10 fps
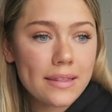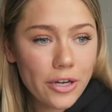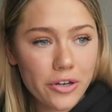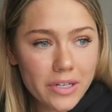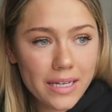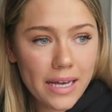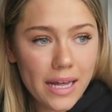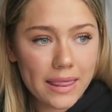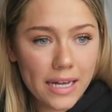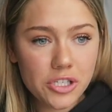
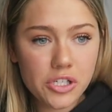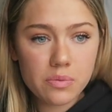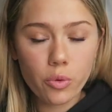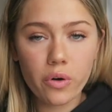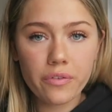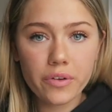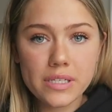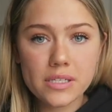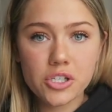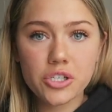literally that's just more of a
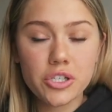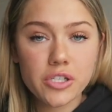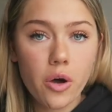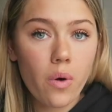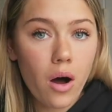reason to just go